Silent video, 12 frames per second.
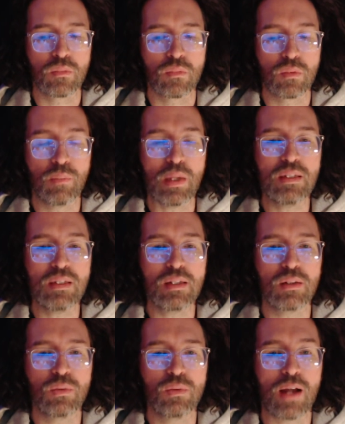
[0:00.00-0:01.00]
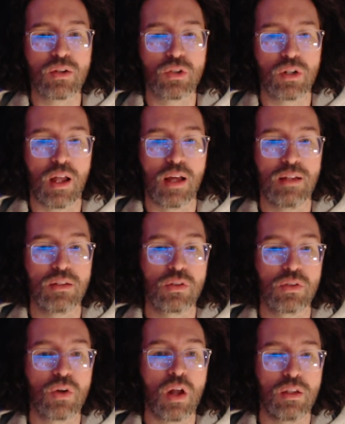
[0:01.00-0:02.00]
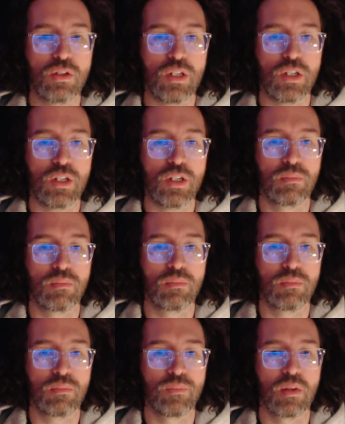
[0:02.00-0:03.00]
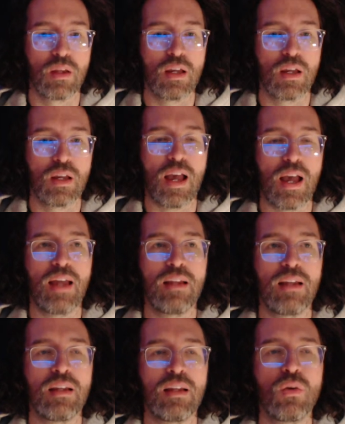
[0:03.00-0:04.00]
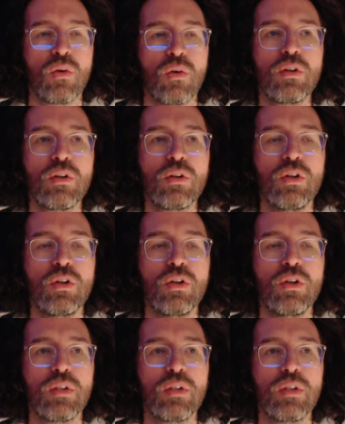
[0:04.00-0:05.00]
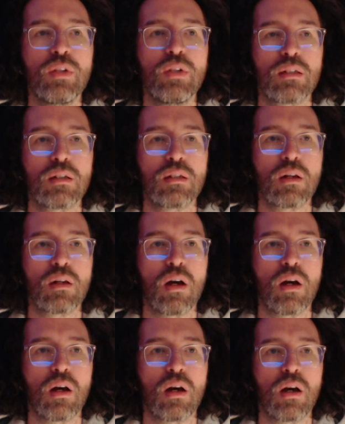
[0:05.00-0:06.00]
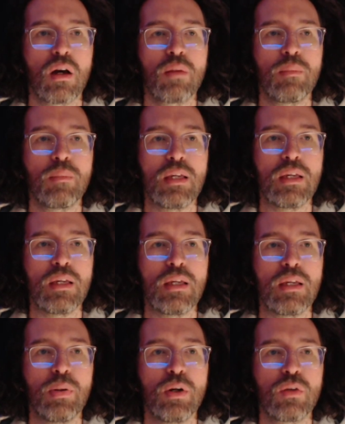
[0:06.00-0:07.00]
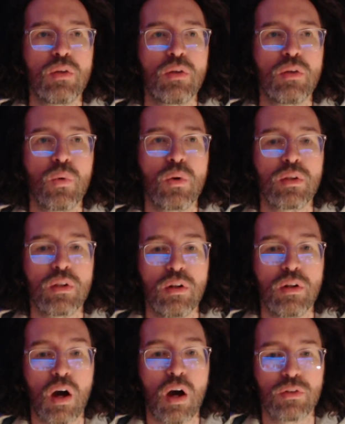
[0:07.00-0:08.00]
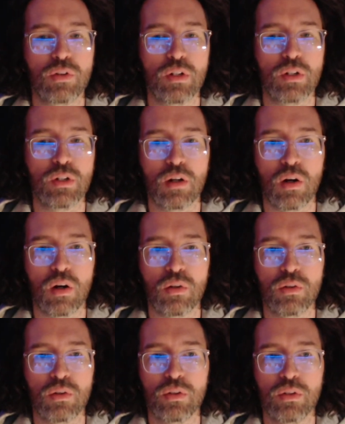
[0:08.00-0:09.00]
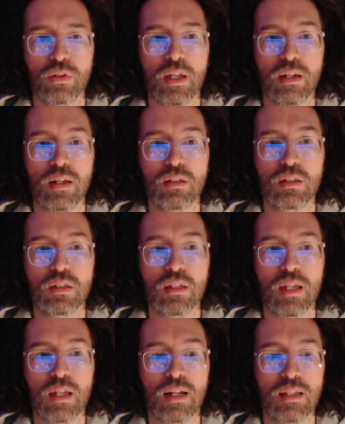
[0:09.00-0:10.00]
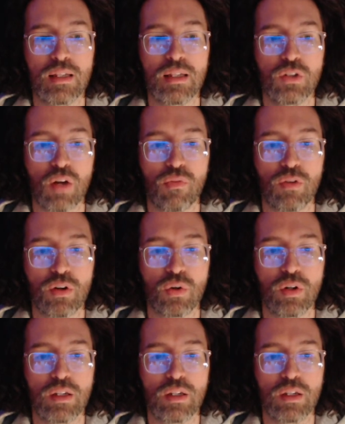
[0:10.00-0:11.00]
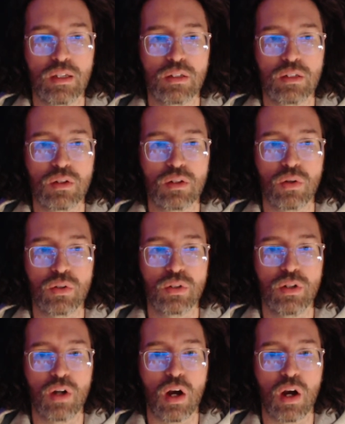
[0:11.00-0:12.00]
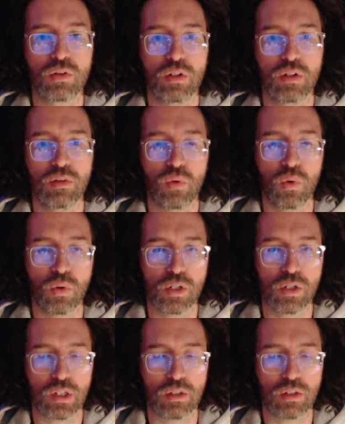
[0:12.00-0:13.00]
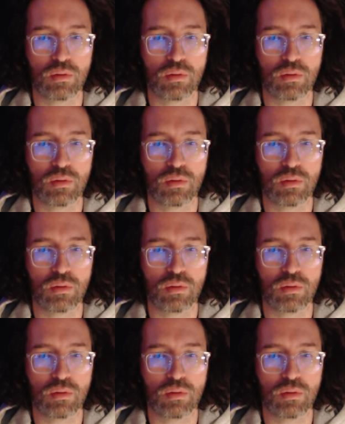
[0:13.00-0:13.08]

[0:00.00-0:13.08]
basically rationalize astrology. And in order to do this, Ptolemy puts forth a doctrine called that at least Geoffrey Cornelius calls the doctrine of origin.